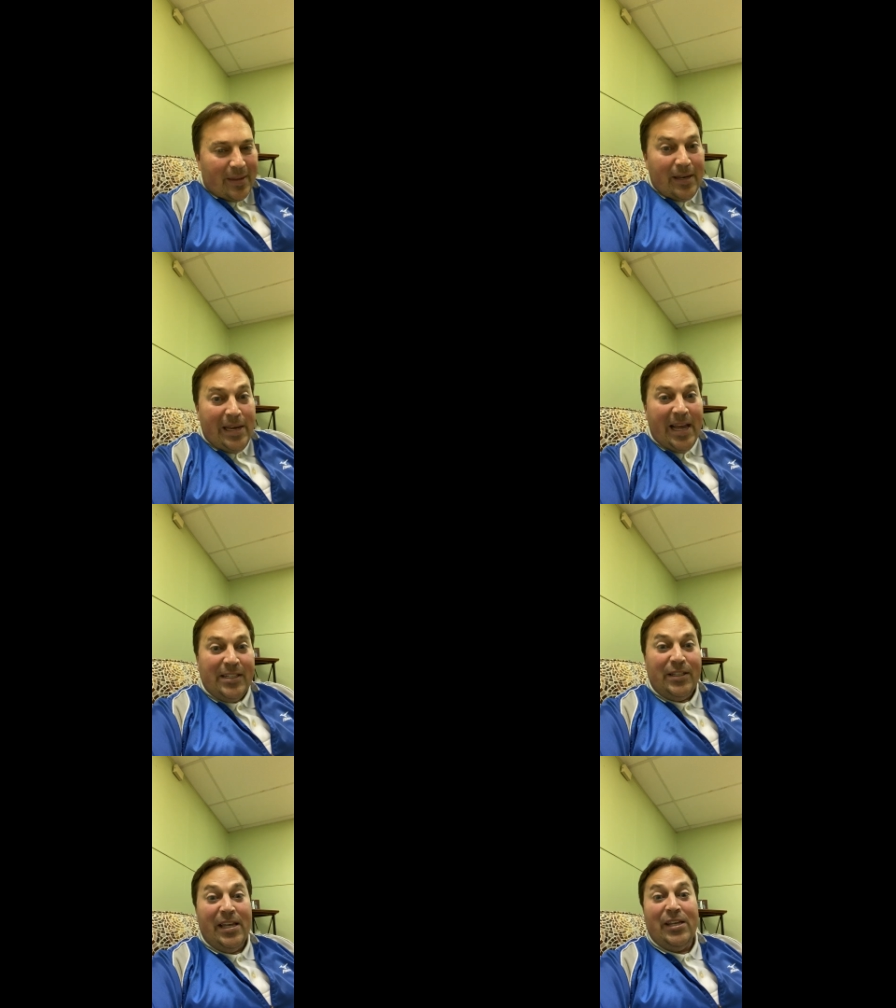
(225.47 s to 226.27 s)

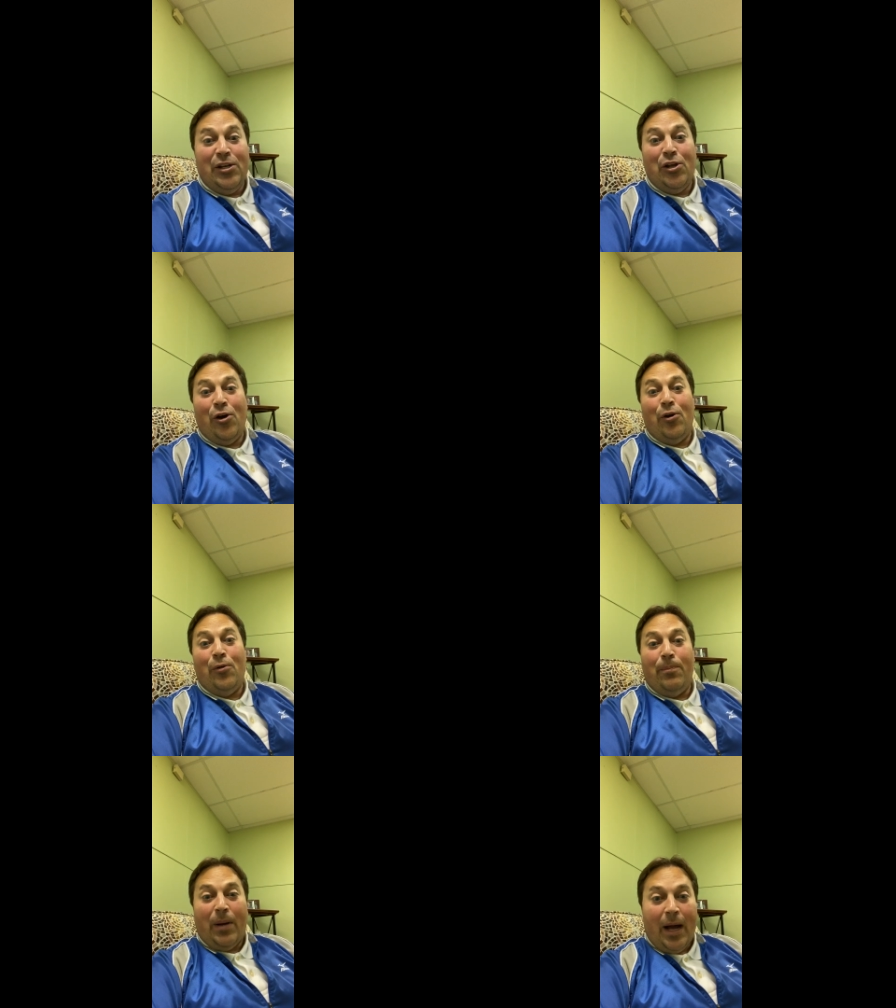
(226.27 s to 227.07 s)
next thing you
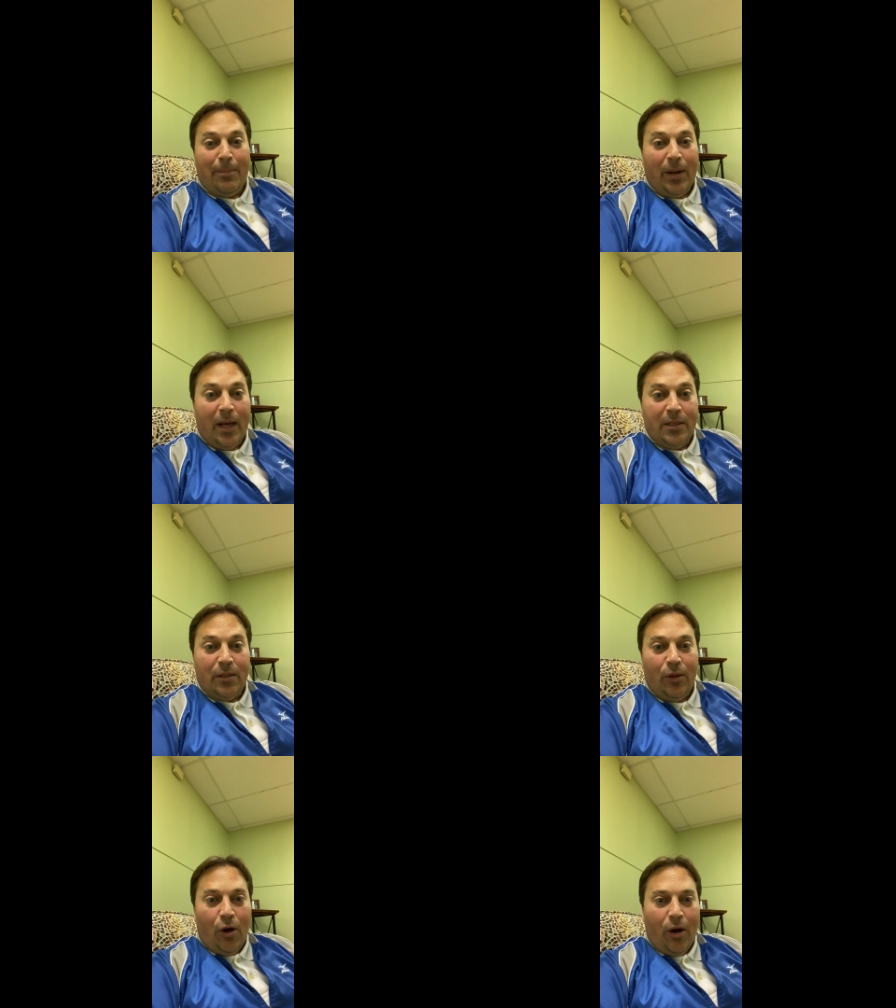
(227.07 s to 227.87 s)
know, Popeyes
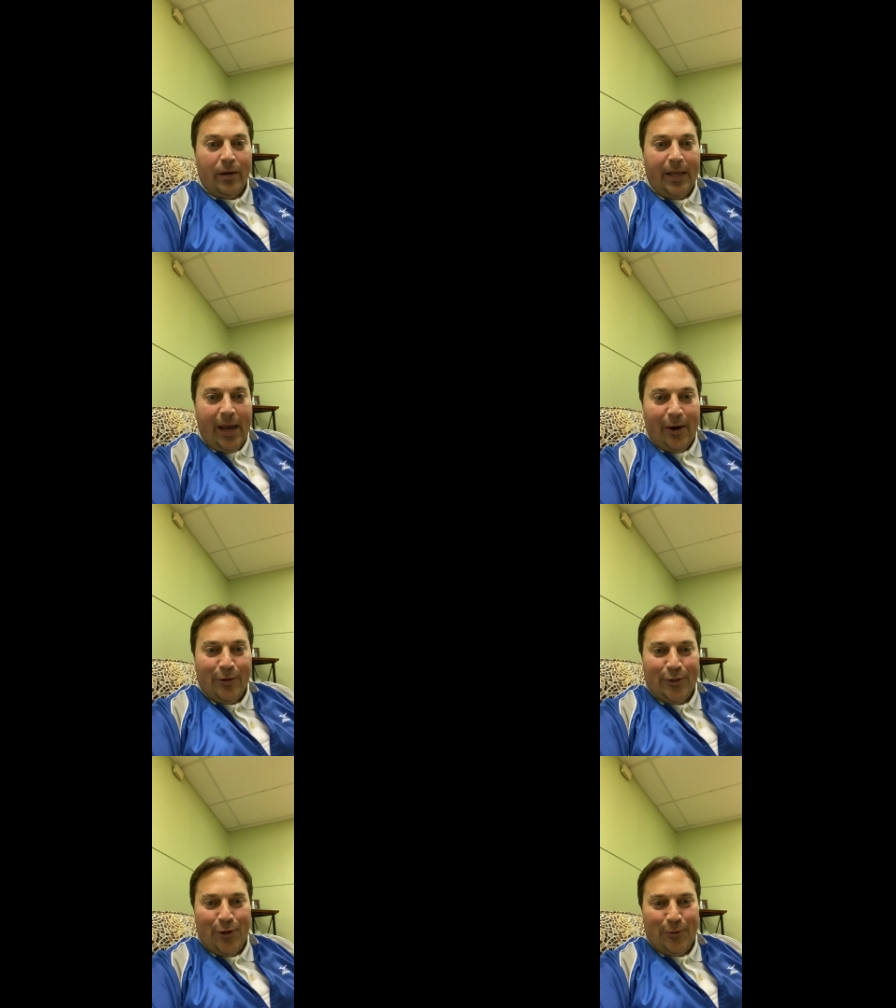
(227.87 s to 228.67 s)
Lawn
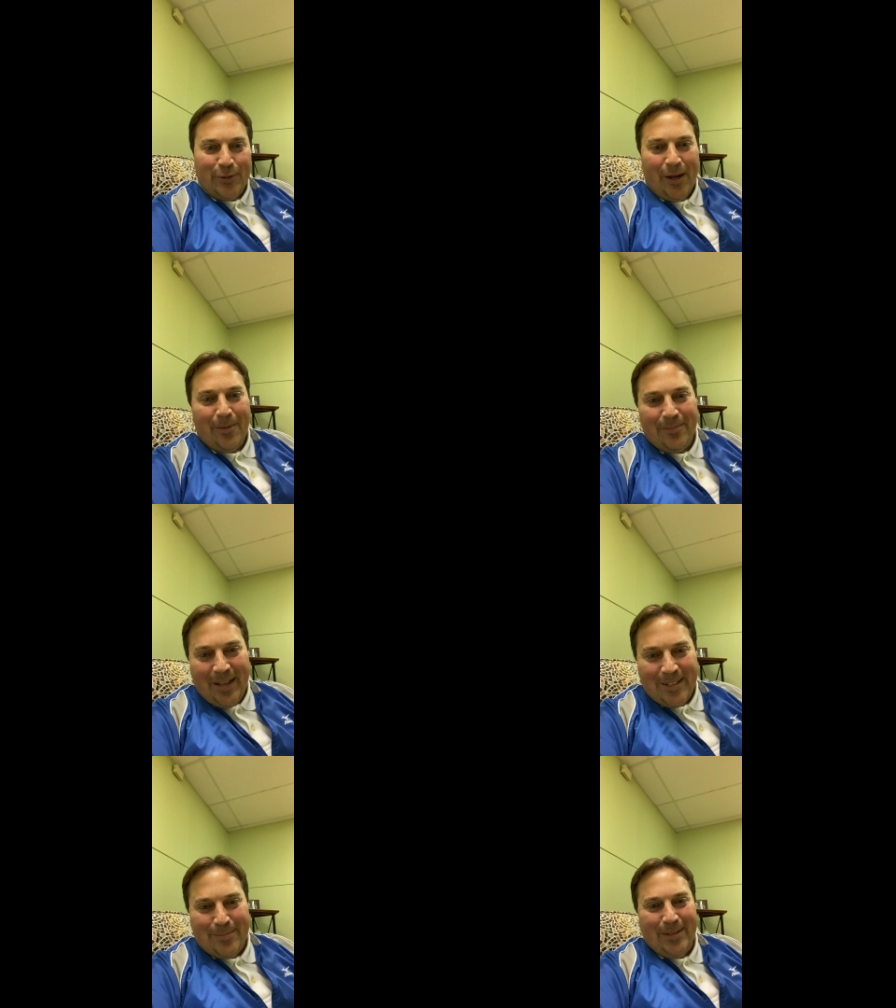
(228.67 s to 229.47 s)
Care shows up.
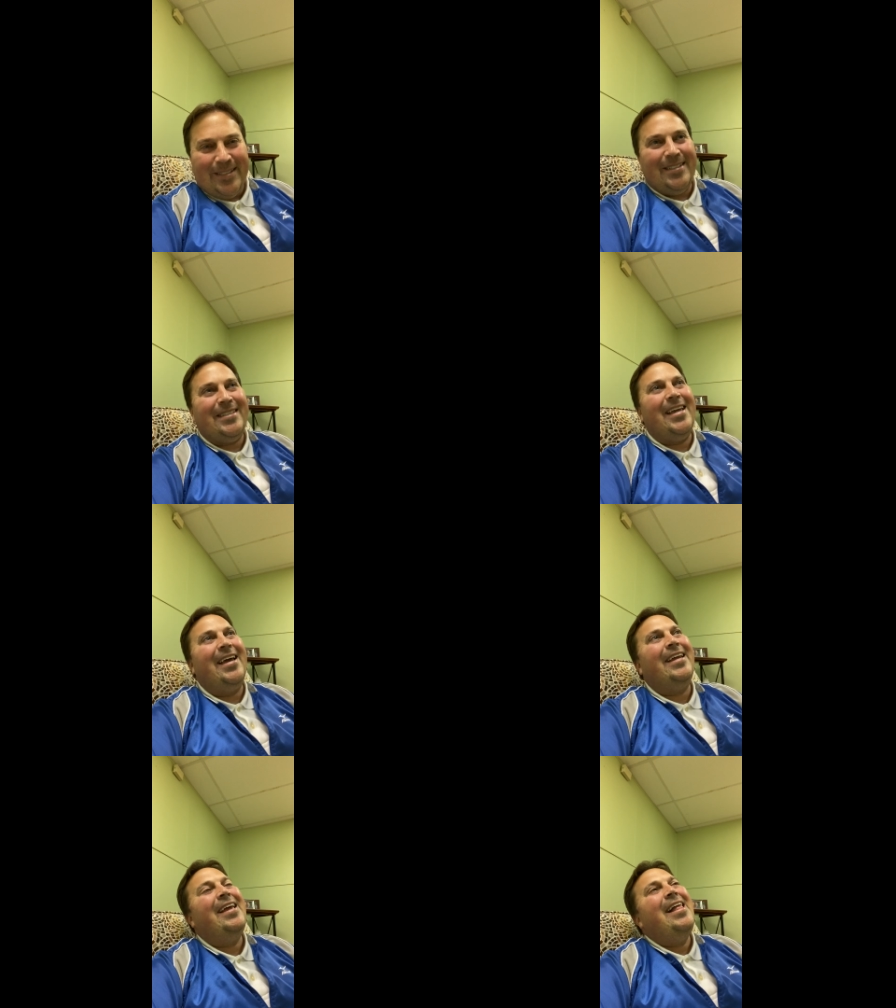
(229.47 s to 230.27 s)
That's Mitzi's
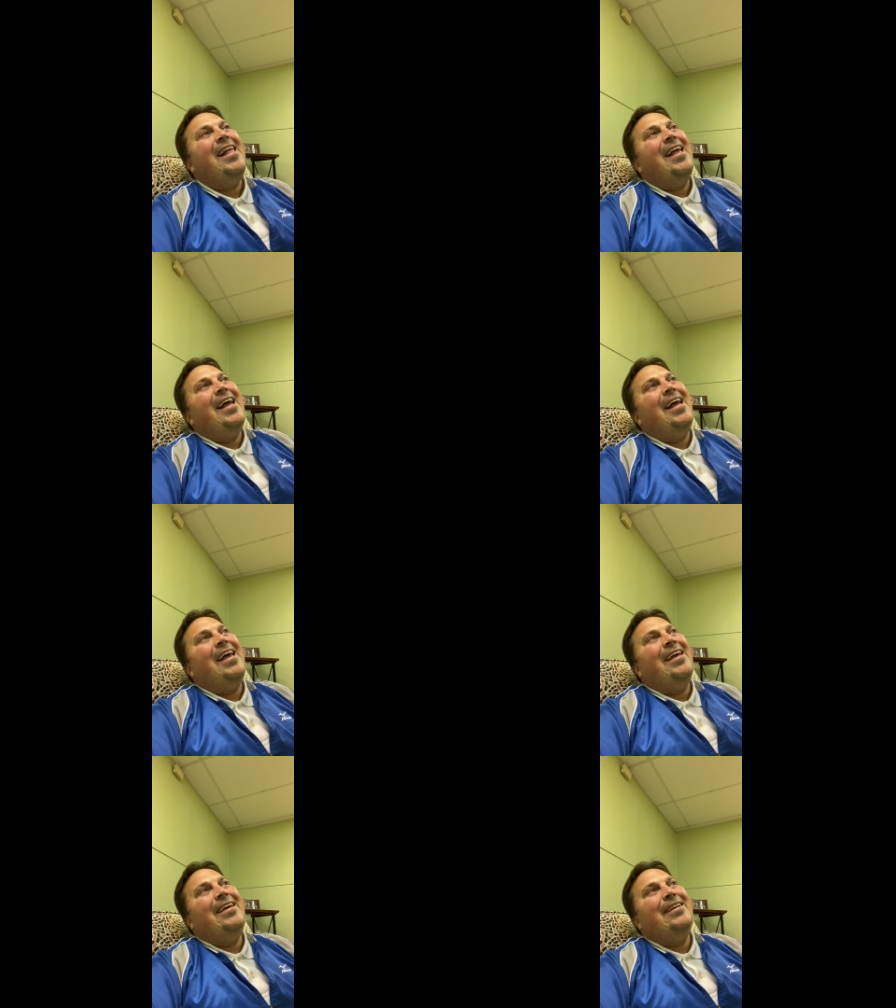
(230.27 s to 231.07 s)
daddy,
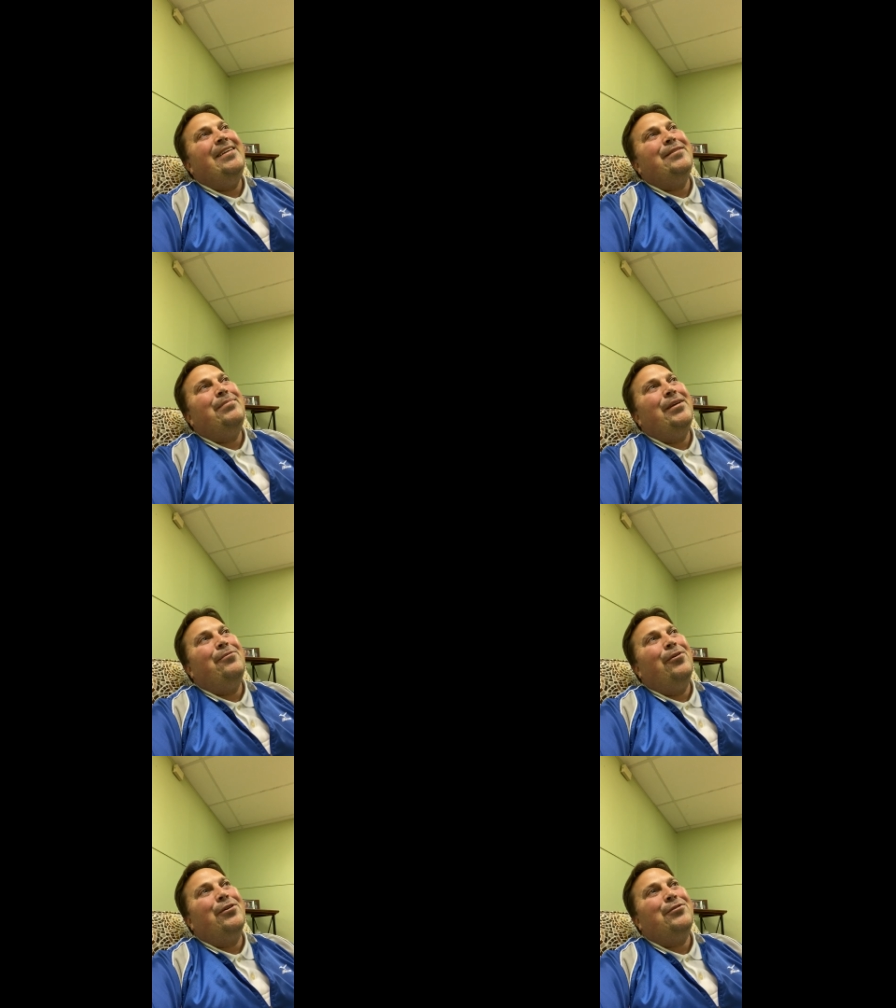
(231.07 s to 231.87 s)
in his
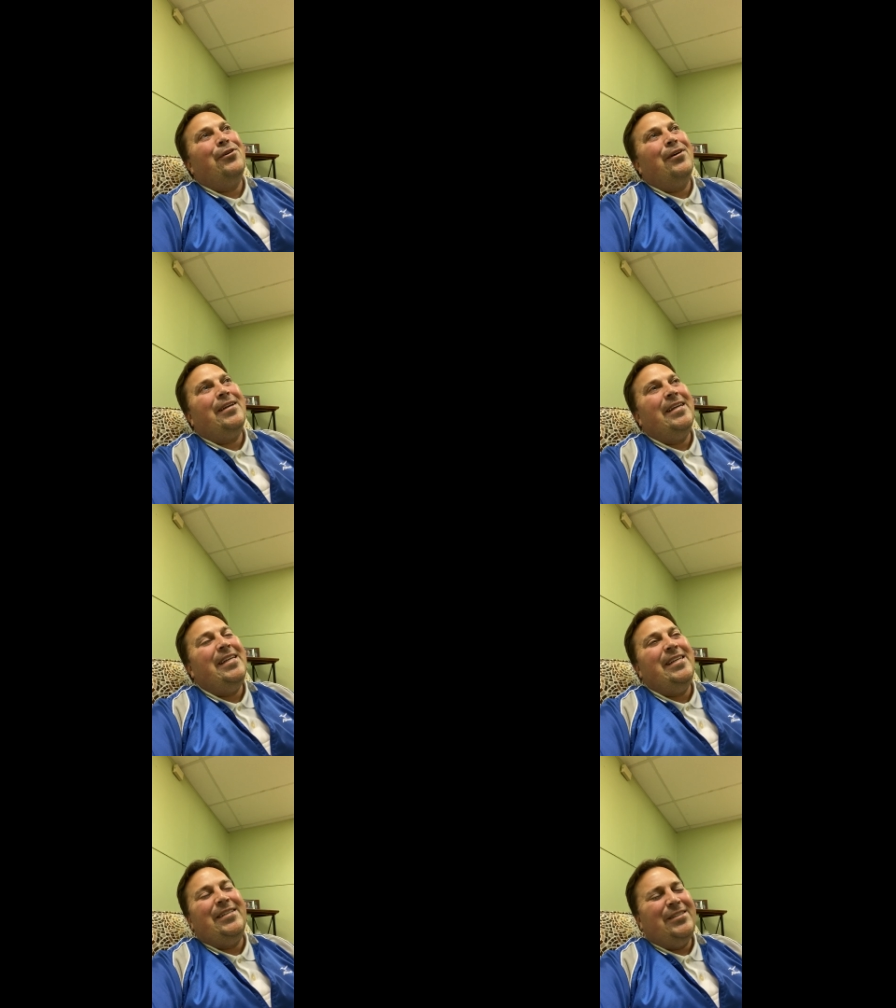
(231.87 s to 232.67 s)
big work truck, and
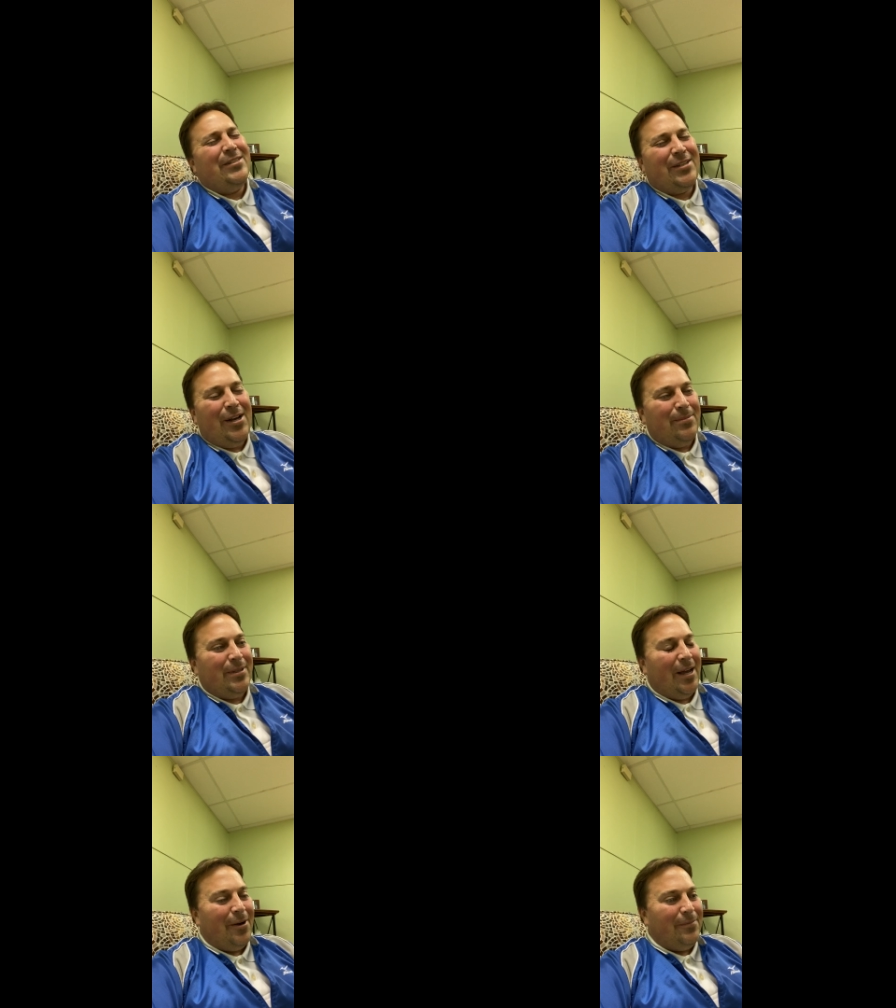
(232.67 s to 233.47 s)
he just
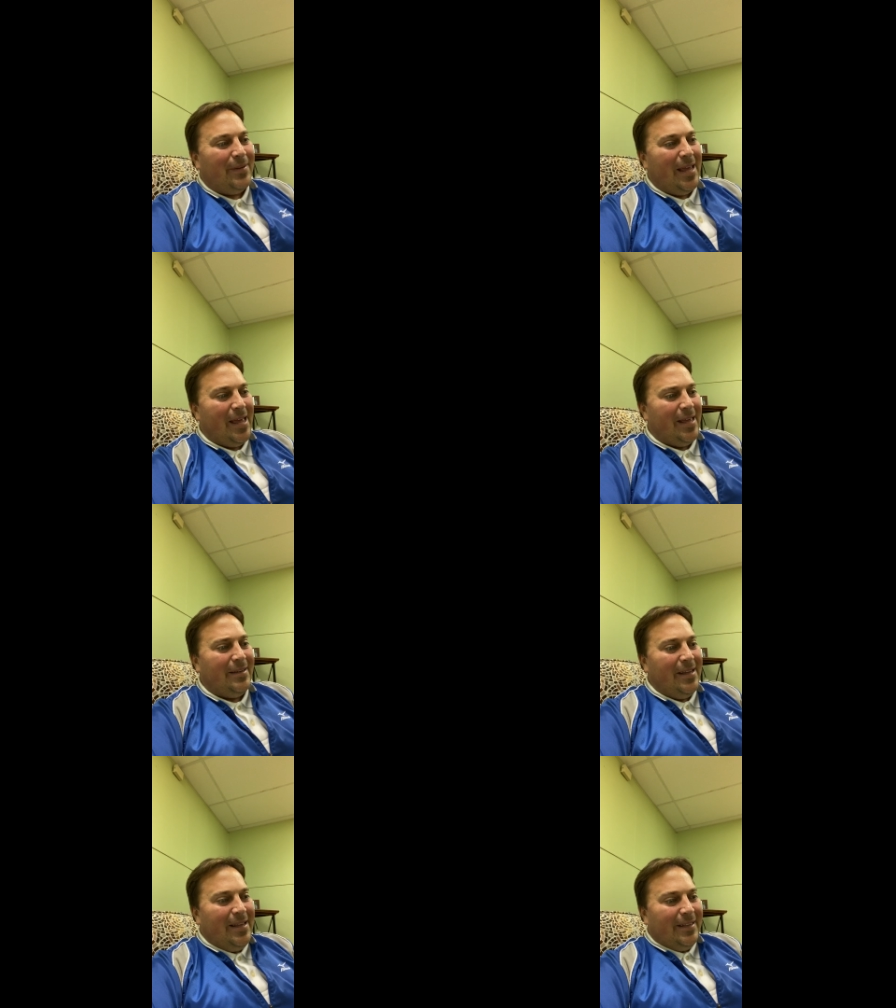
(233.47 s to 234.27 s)
comes out, and